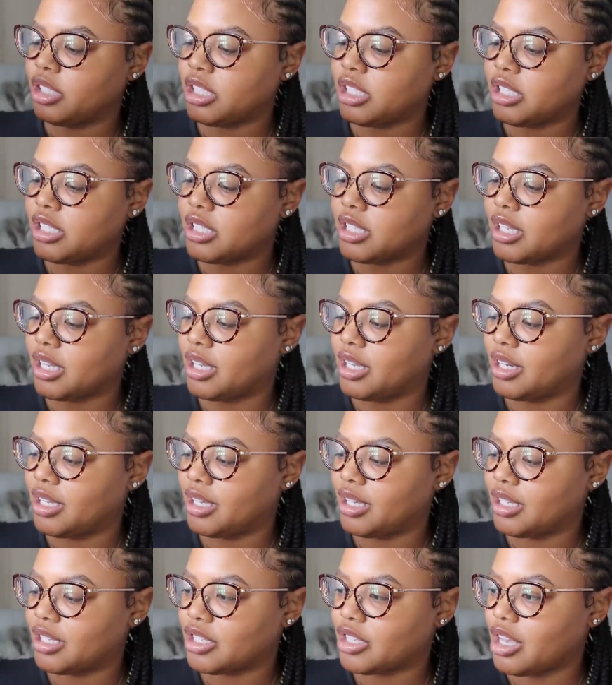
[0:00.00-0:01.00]
cheese in
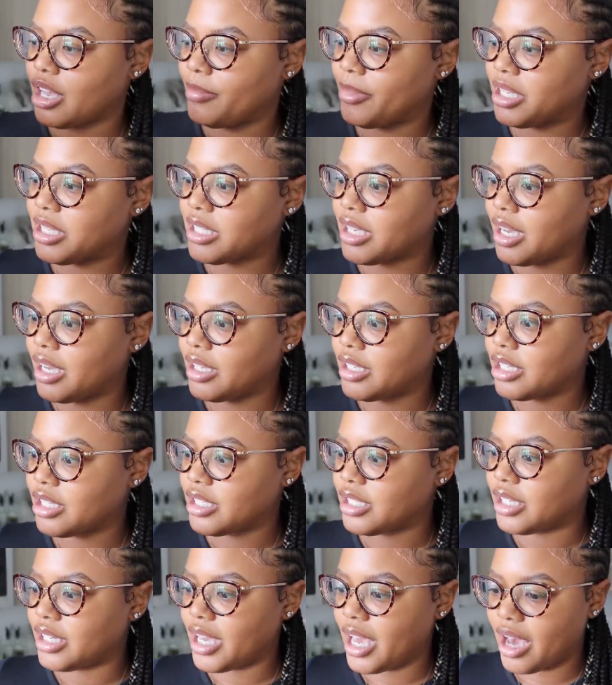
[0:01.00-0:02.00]
it. So I'm excited to
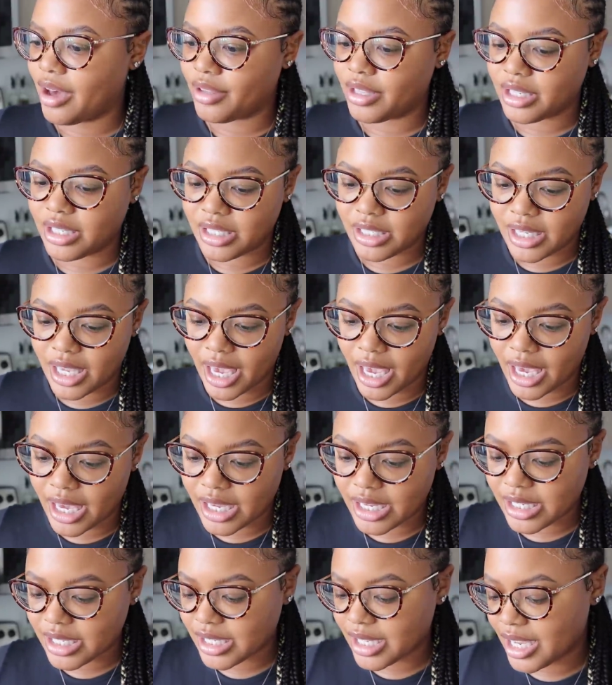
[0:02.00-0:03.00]
see how this
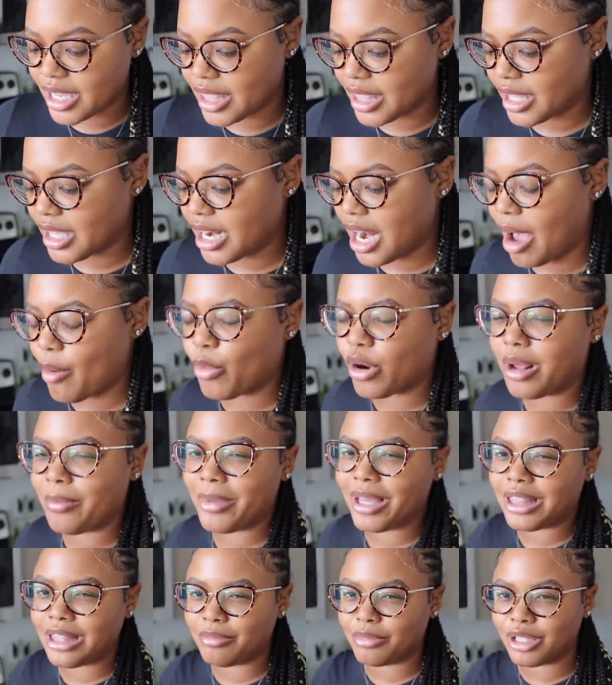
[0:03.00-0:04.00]
tastes. And then I wanna
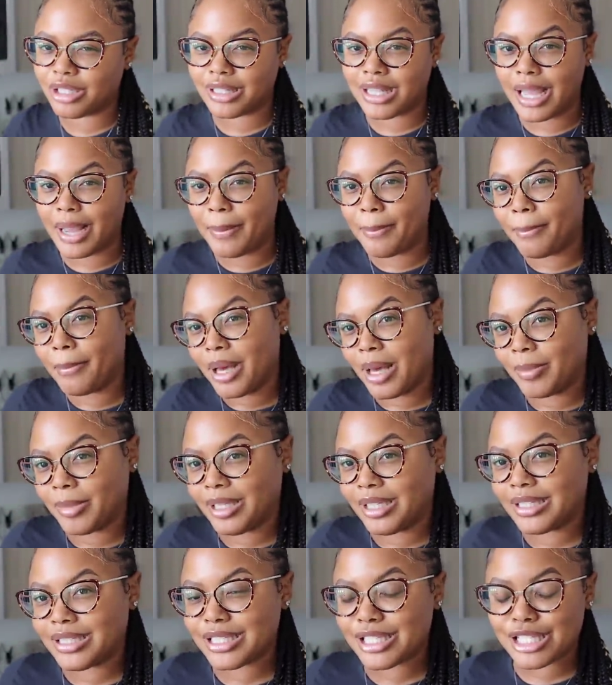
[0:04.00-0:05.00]
make them look like
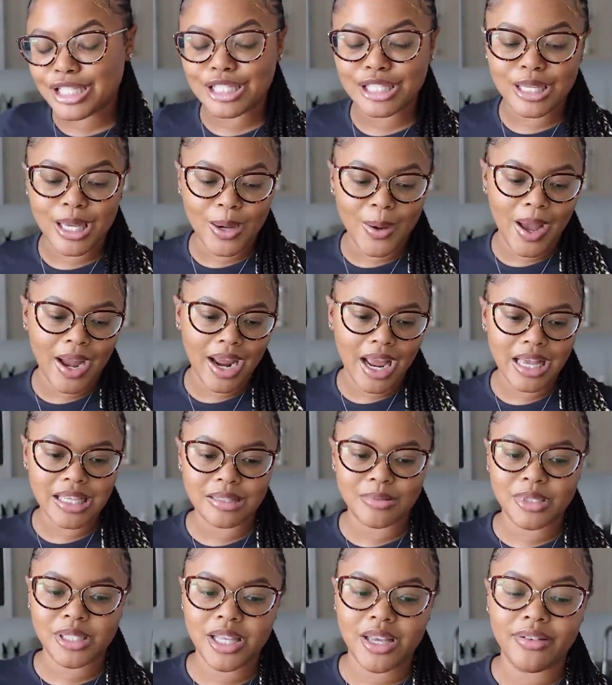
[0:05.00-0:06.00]
mummies. So I got
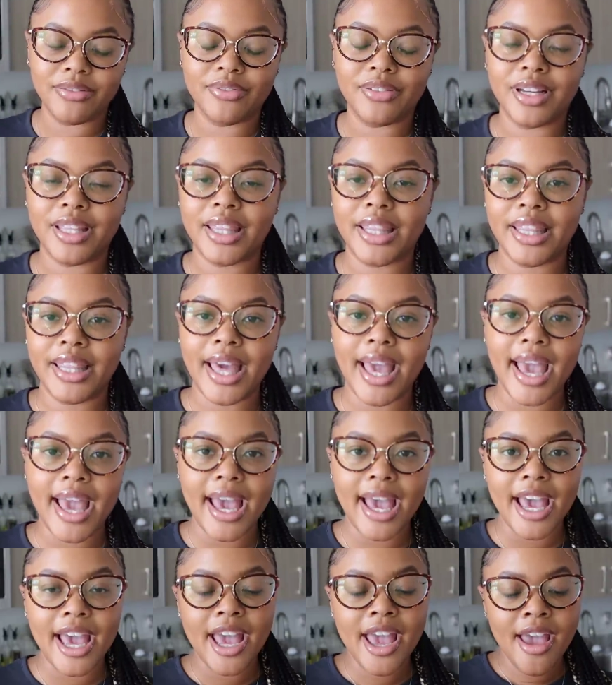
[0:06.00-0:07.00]
some stuff for
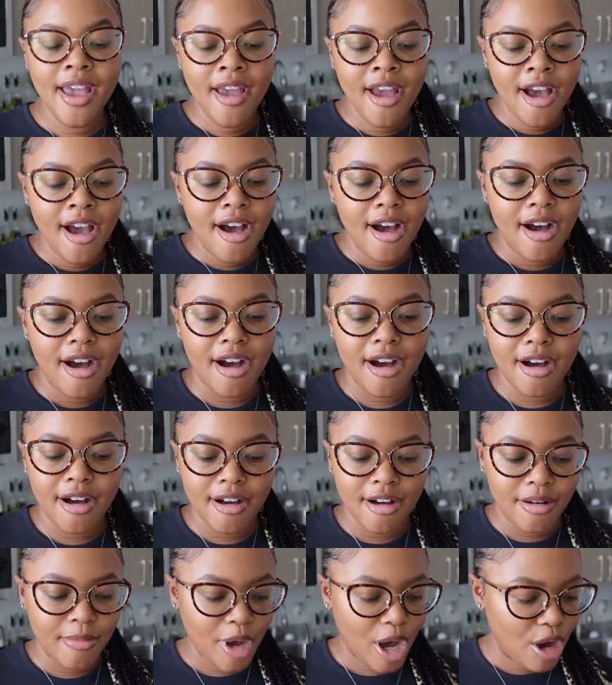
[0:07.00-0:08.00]
that.
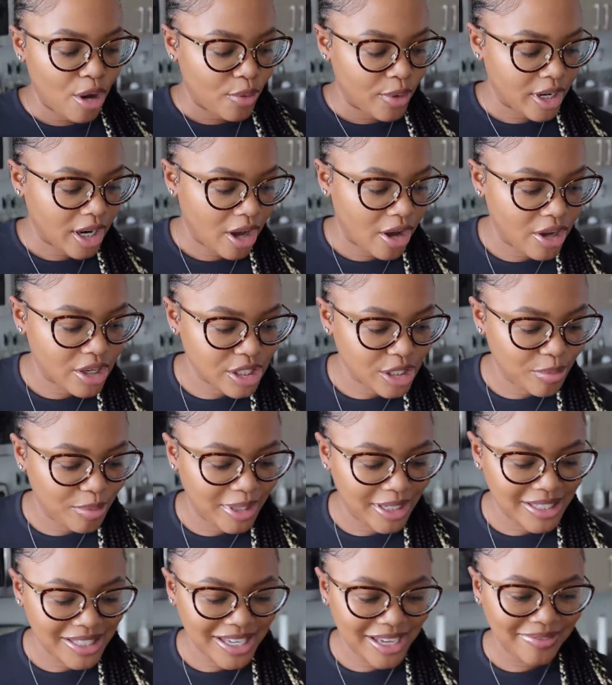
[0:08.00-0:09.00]
Um, oh, and I also
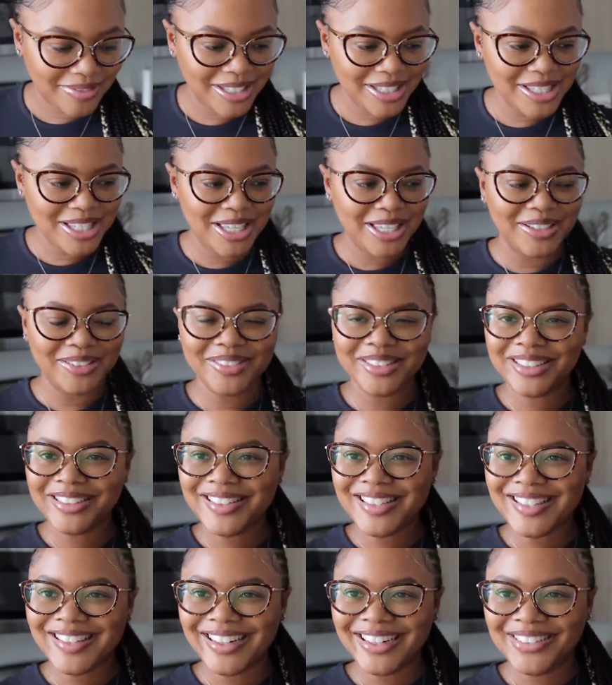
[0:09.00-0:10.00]
picked up this cute
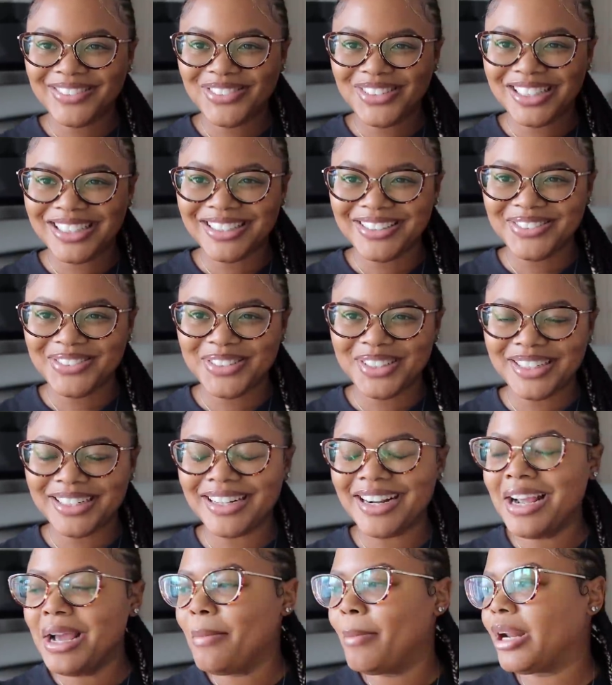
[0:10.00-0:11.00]
little sweater for Cooper,
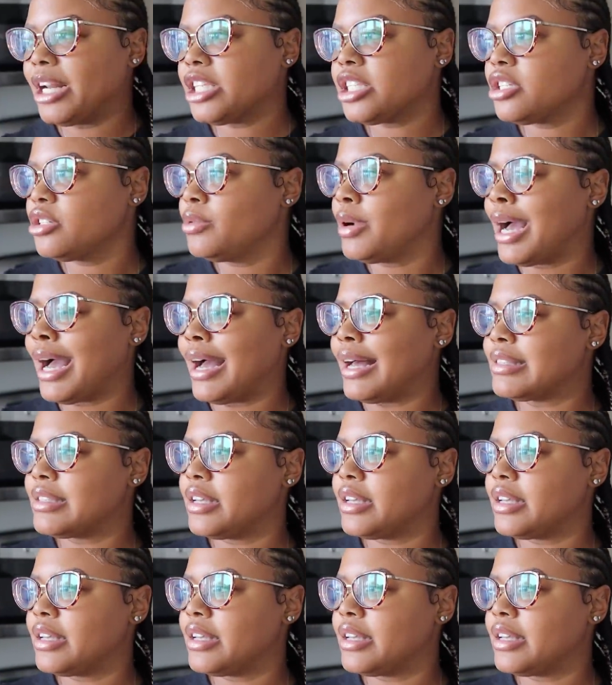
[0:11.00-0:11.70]
but it's too hot